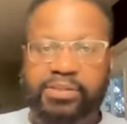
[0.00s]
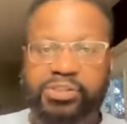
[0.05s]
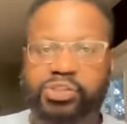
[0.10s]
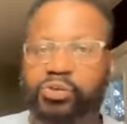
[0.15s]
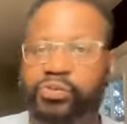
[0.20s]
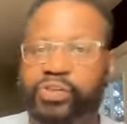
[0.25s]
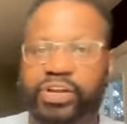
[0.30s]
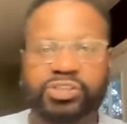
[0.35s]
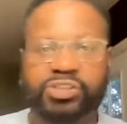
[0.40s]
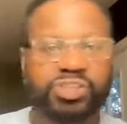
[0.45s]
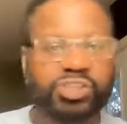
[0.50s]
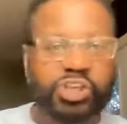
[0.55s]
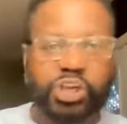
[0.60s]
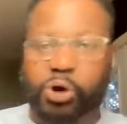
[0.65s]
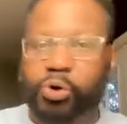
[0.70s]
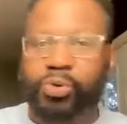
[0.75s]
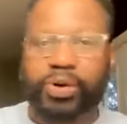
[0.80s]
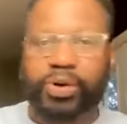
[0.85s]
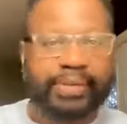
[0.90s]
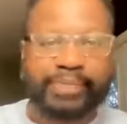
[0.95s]
So there's
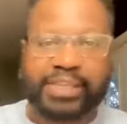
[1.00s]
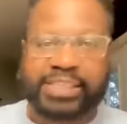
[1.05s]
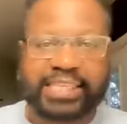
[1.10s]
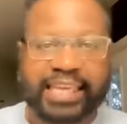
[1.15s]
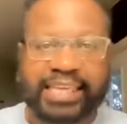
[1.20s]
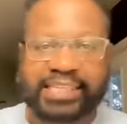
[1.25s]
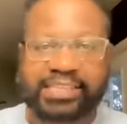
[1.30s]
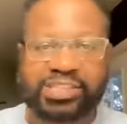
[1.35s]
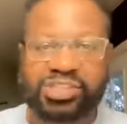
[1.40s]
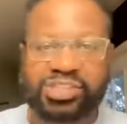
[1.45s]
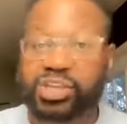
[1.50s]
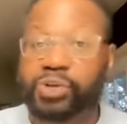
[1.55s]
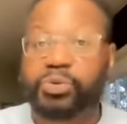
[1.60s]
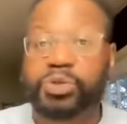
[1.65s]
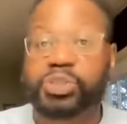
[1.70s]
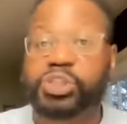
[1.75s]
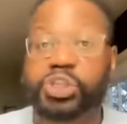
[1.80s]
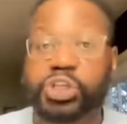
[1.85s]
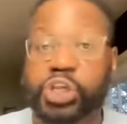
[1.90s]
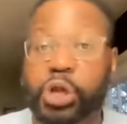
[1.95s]
no limitations. There
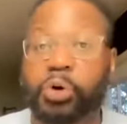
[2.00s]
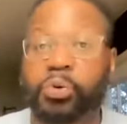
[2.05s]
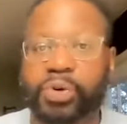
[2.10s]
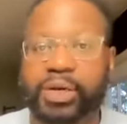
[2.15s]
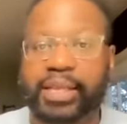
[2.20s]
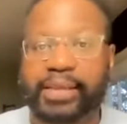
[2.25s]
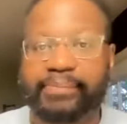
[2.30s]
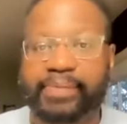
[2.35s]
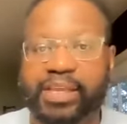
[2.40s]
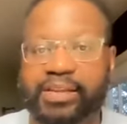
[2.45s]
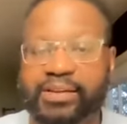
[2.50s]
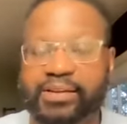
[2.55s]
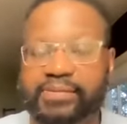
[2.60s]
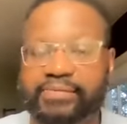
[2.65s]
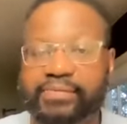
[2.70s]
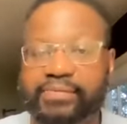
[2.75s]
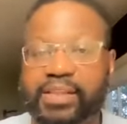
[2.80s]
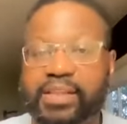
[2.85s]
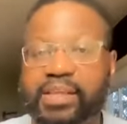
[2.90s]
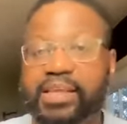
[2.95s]
was no limit.
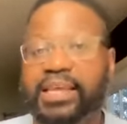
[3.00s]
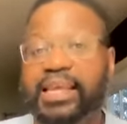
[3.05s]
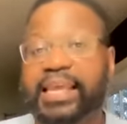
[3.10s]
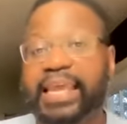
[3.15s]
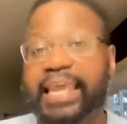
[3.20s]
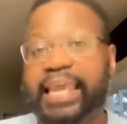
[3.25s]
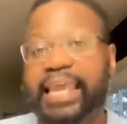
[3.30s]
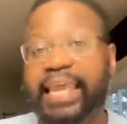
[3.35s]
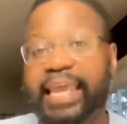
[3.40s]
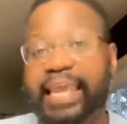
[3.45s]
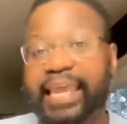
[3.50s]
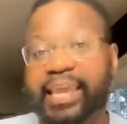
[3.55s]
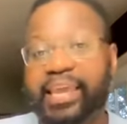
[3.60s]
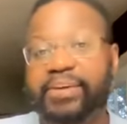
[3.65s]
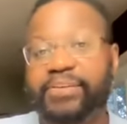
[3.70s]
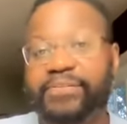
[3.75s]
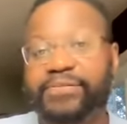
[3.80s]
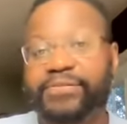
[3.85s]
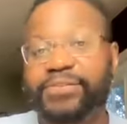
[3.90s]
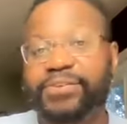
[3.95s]

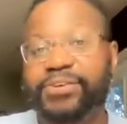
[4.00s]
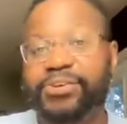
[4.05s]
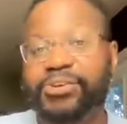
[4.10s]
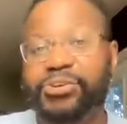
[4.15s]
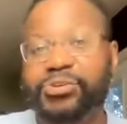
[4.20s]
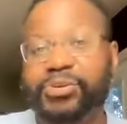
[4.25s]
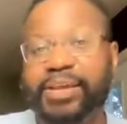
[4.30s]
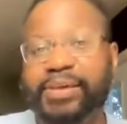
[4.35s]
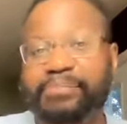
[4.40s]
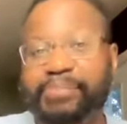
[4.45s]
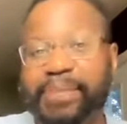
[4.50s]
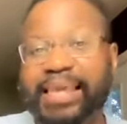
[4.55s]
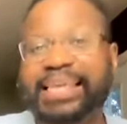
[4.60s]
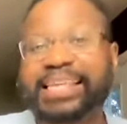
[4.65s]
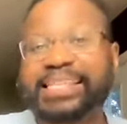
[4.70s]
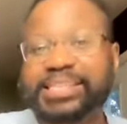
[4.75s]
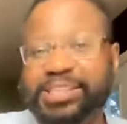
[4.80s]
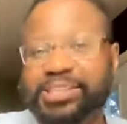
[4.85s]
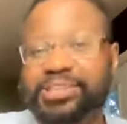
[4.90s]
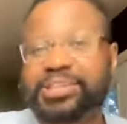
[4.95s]
If you can
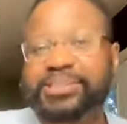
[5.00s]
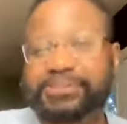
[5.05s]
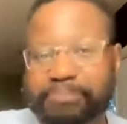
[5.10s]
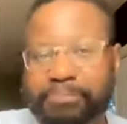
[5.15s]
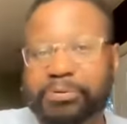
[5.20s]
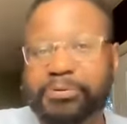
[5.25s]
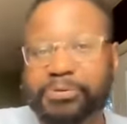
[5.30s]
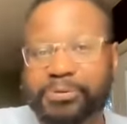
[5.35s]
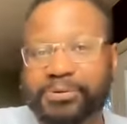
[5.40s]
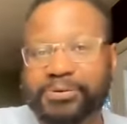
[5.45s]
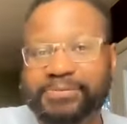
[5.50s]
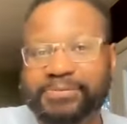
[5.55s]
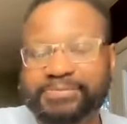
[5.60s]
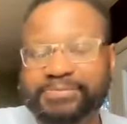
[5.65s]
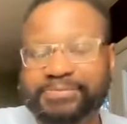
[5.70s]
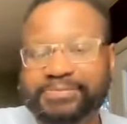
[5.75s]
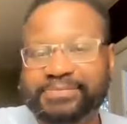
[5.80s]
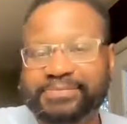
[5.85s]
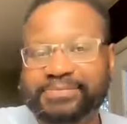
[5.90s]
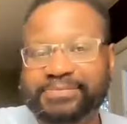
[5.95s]
make it to this pool,
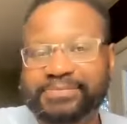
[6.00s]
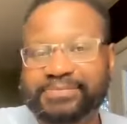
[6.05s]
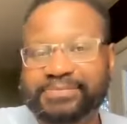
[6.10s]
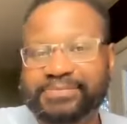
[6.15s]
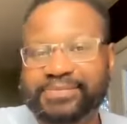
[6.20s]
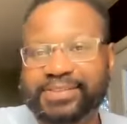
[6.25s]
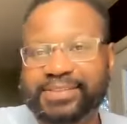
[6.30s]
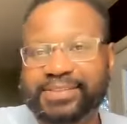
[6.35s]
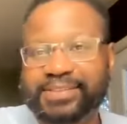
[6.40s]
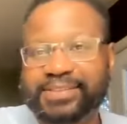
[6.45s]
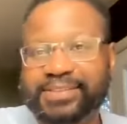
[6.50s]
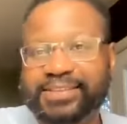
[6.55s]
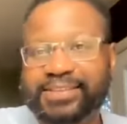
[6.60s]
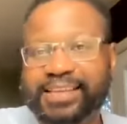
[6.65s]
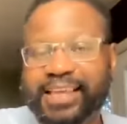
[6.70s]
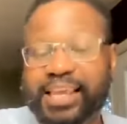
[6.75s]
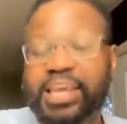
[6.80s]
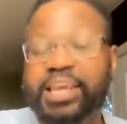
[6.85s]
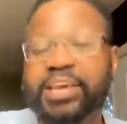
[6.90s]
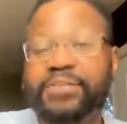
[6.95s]

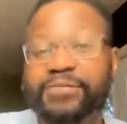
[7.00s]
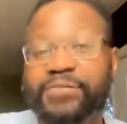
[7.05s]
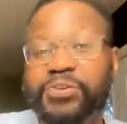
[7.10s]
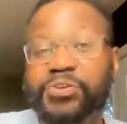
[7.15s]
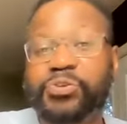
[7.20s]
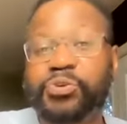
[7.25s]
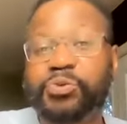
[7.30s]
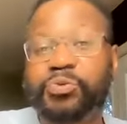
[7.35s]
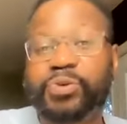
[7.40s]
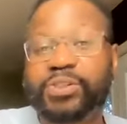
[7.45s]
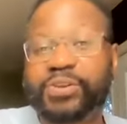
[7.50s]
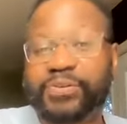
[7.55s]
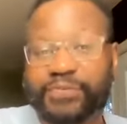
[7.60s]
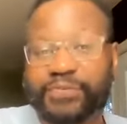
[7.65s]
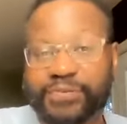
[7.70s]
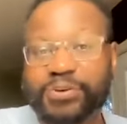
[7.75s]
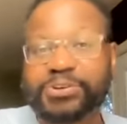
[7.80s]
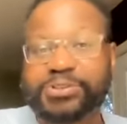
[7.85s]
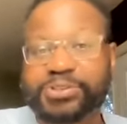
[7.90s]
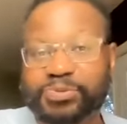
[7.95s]
if you were the
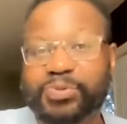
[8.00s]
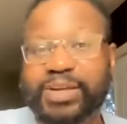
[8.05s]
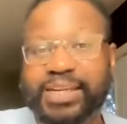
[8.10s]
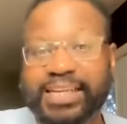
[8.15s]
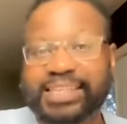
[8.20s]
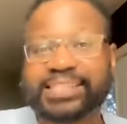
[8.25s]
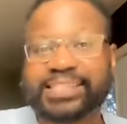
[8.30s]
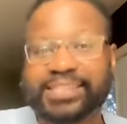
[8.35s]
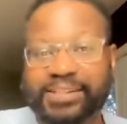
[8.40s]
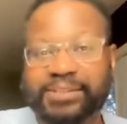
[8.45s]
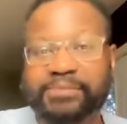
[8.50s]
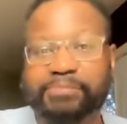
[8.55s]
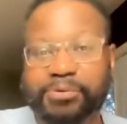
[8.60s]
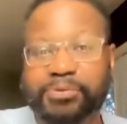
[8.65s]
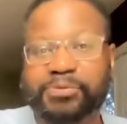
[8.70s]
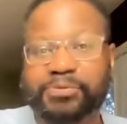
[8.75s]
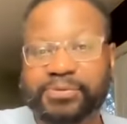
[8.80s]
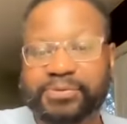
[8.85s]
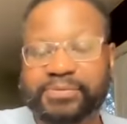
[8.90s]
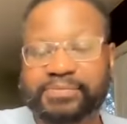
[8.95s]
first one into the
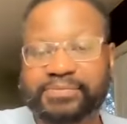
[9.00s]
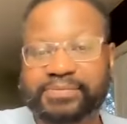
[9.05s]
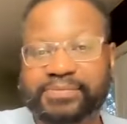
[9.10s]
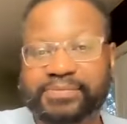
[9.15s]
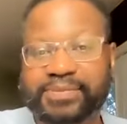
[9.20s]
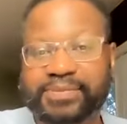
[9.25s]
pool.